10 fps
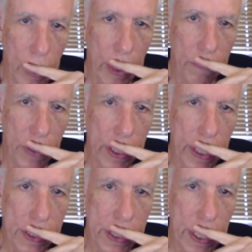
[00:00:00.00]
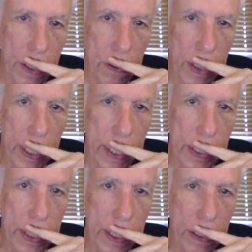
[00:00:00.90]
If he cuts here, I
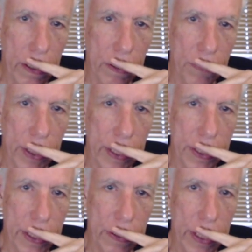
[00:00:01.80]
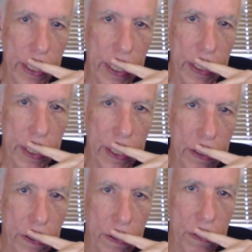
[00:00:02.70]
connect here. If he cuts here, I connect
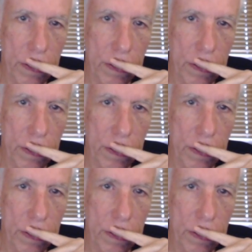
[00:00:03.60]
here.